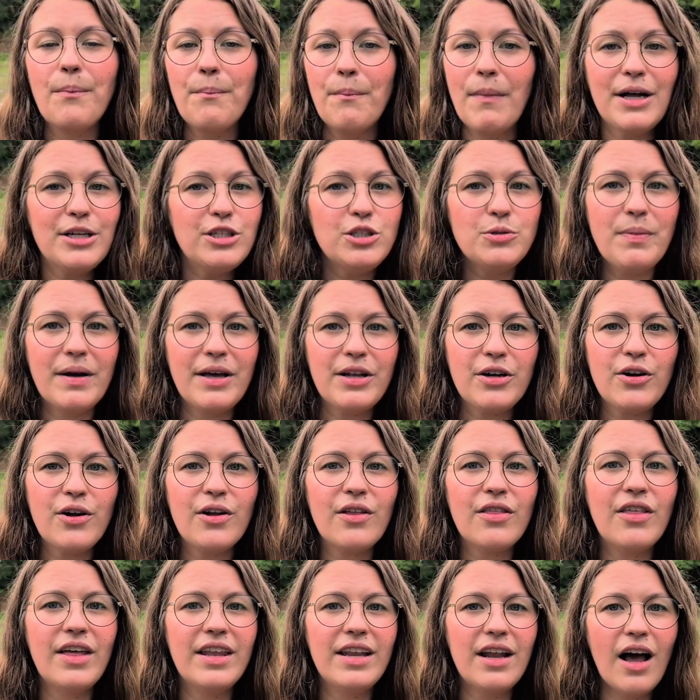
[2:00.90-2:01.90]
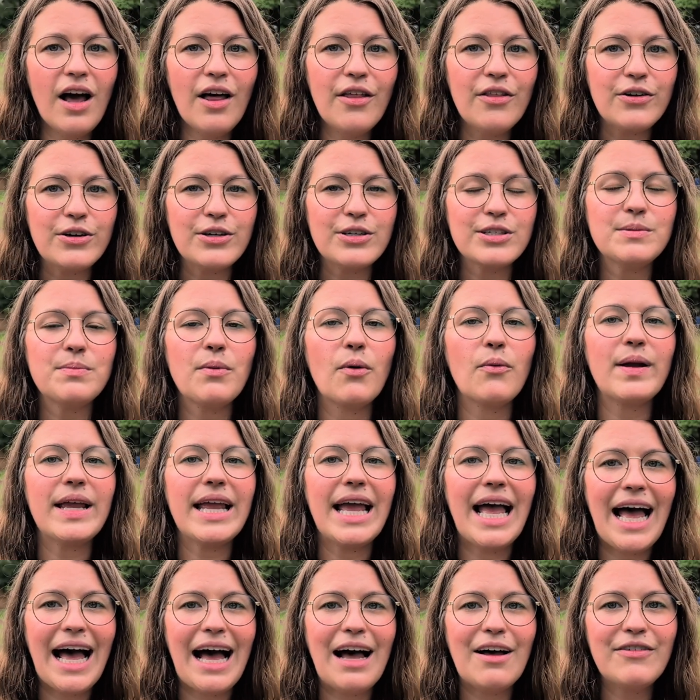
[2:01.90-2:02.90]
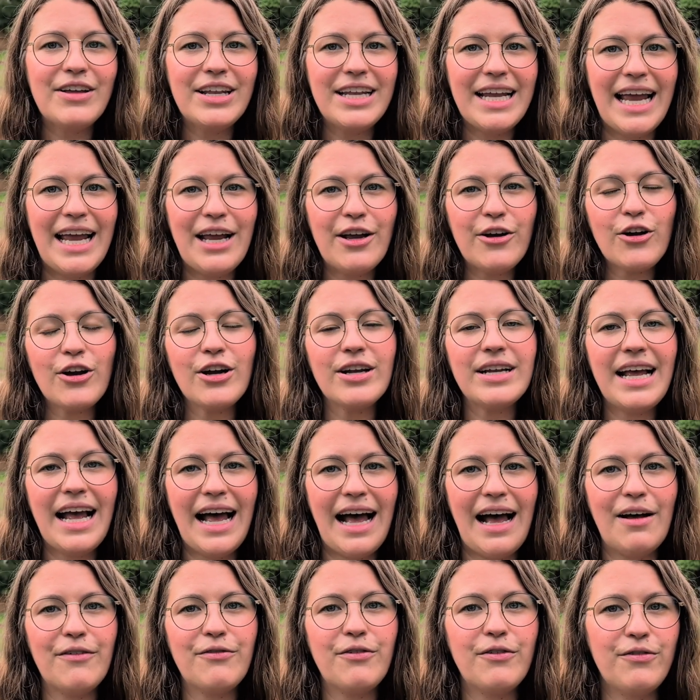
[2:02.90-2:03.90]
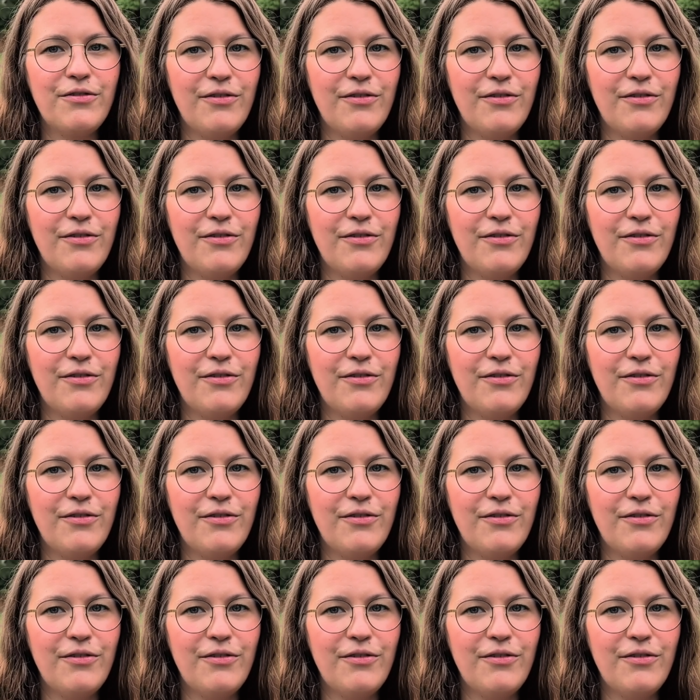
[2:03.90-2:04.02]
much better than others, but we have 1.5 acres